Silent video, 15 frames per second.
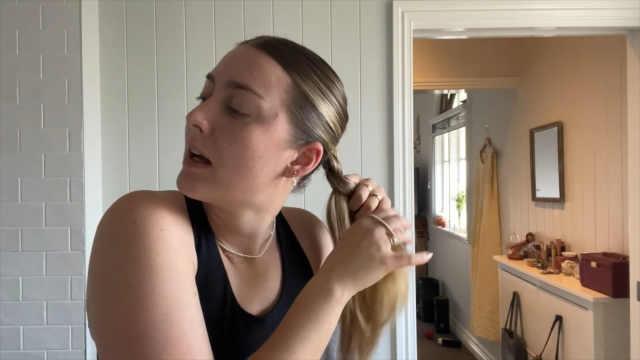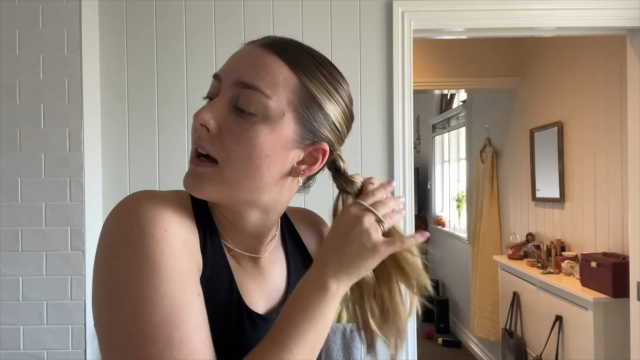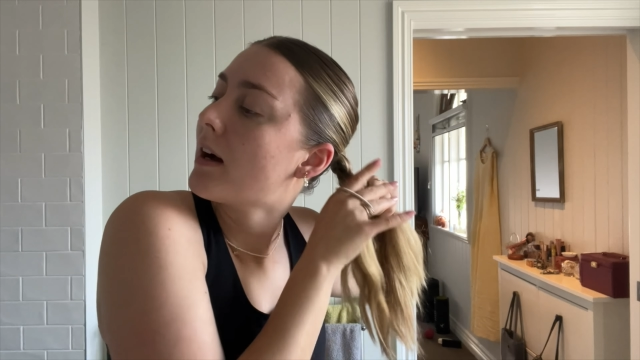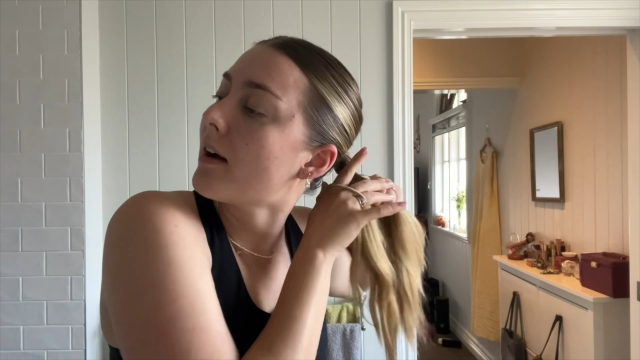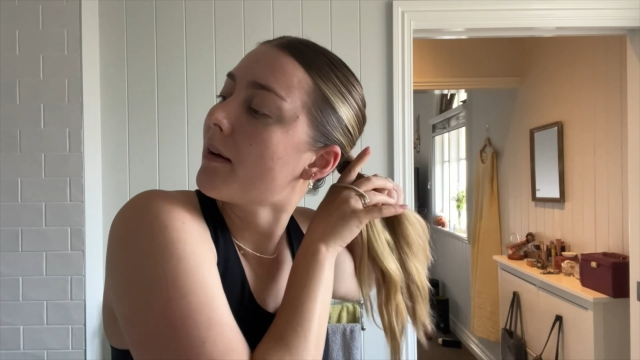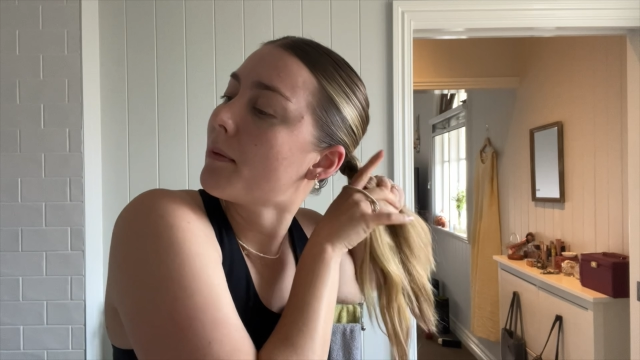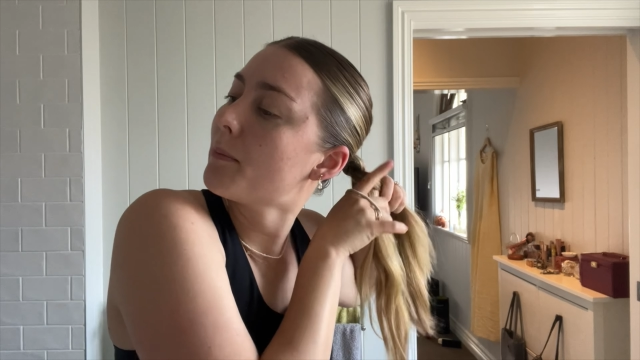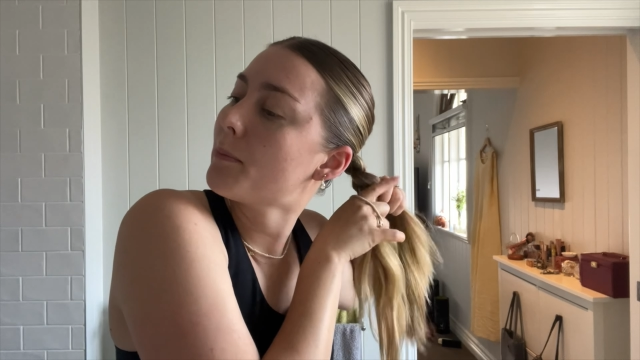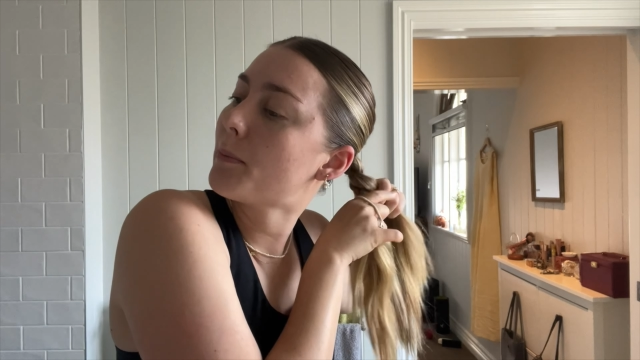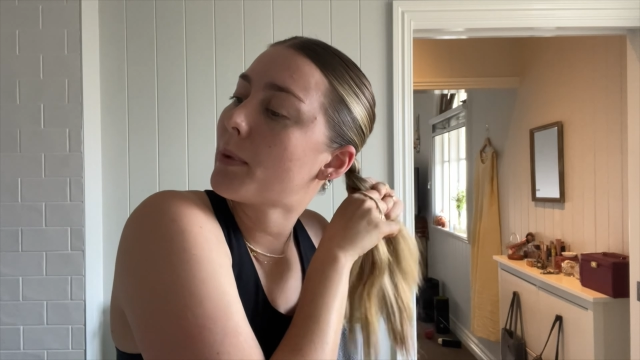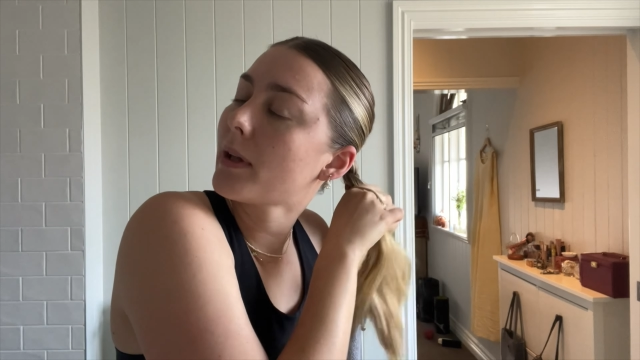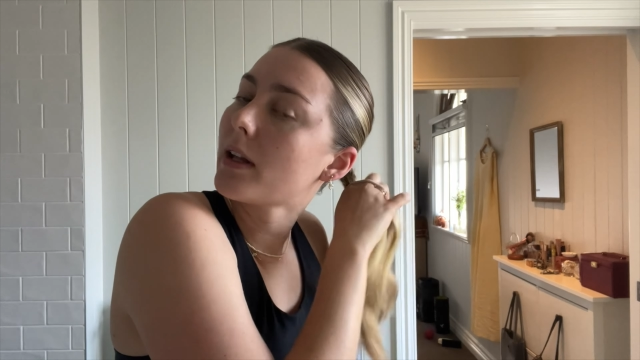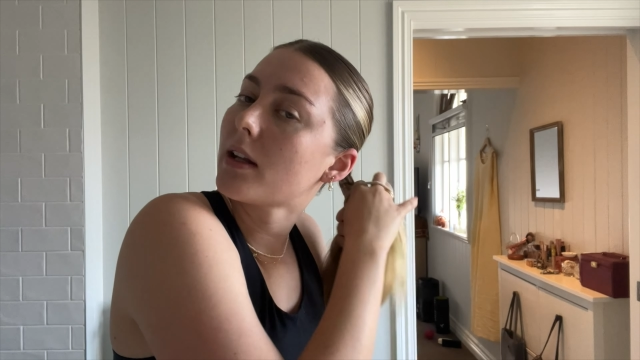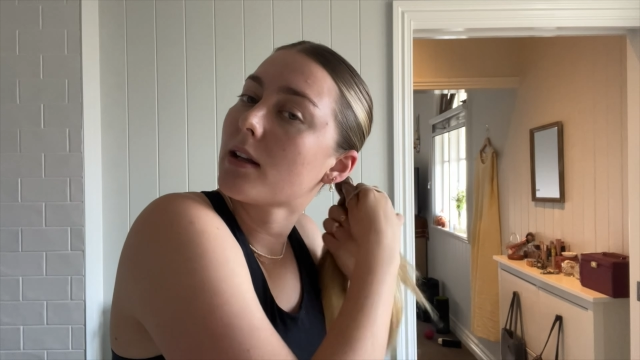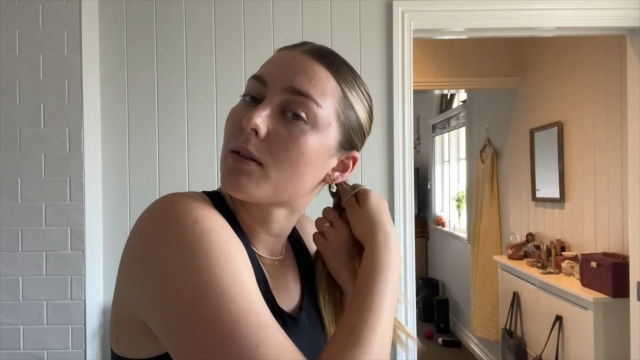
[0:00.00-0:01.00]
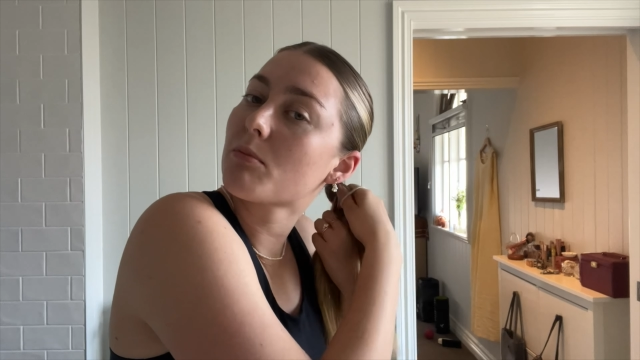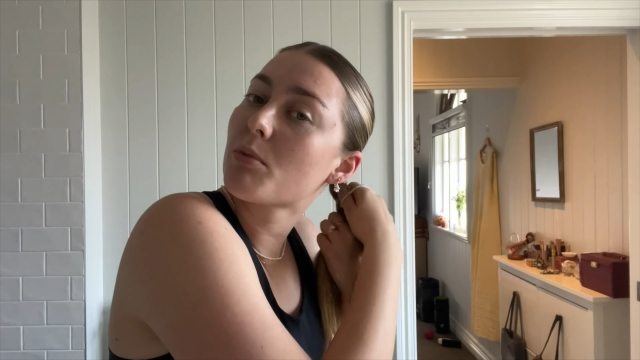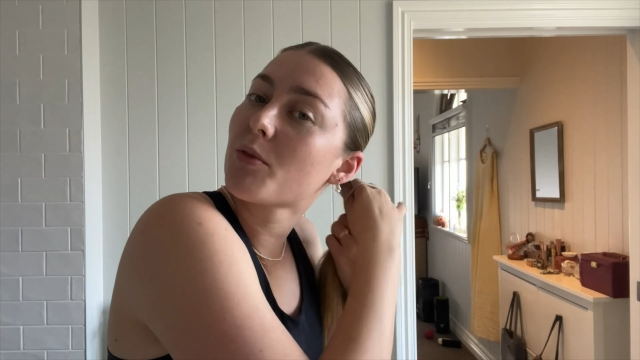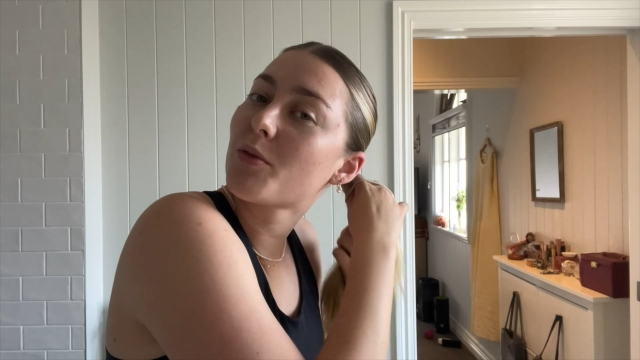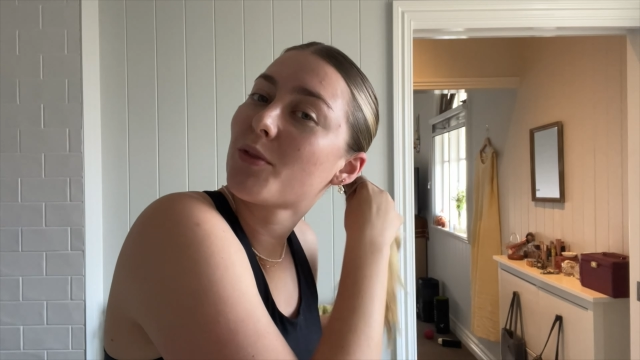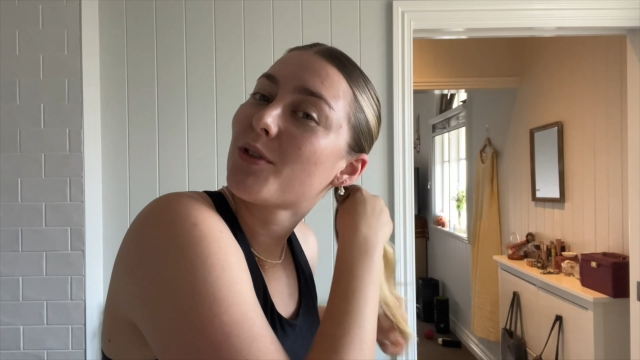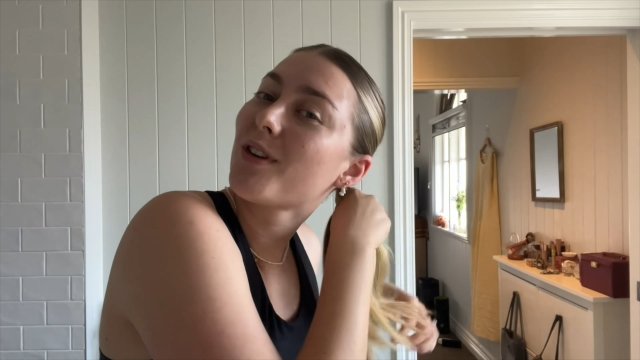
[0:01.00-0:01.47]
But
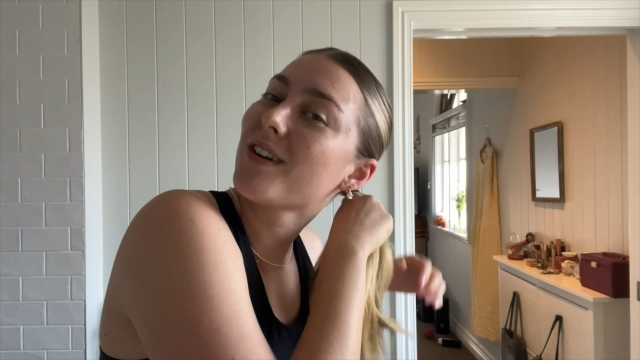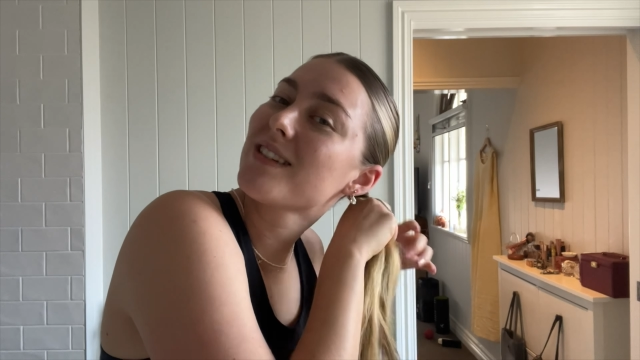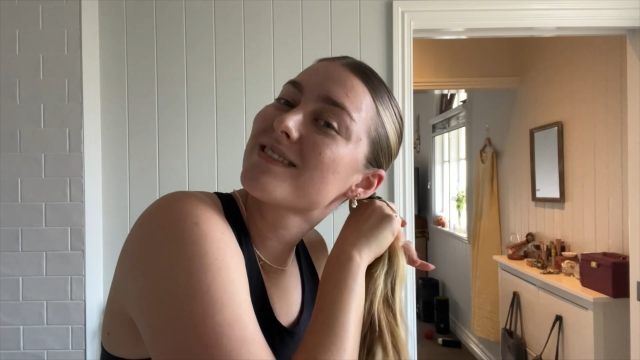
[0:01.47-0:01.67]
before I